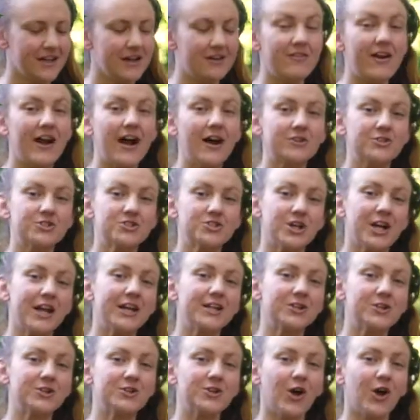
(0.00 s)
of how to
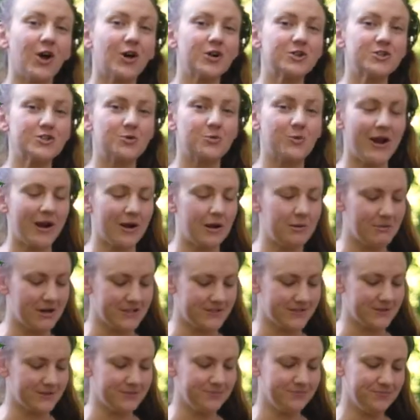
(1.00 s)
train your dog to wear a
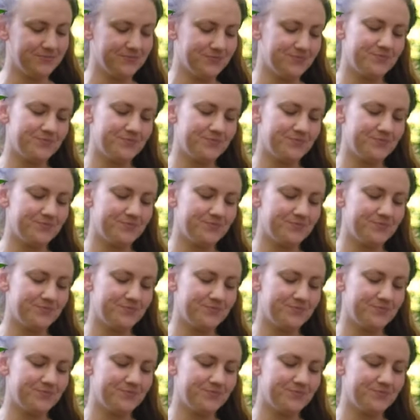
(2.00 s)
muzzle.